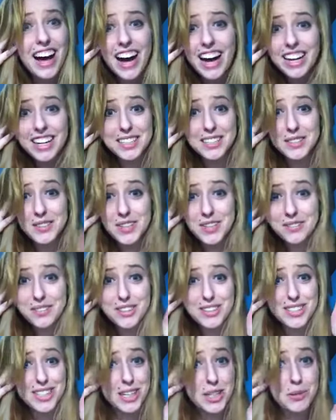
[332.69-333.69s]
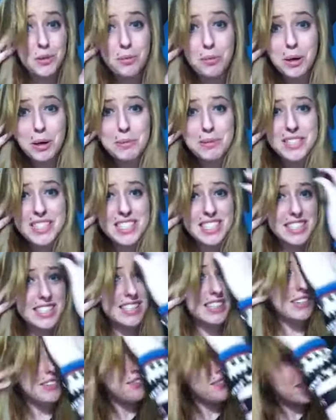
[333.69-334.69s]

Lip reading: I didn't do that for a sexual purpose.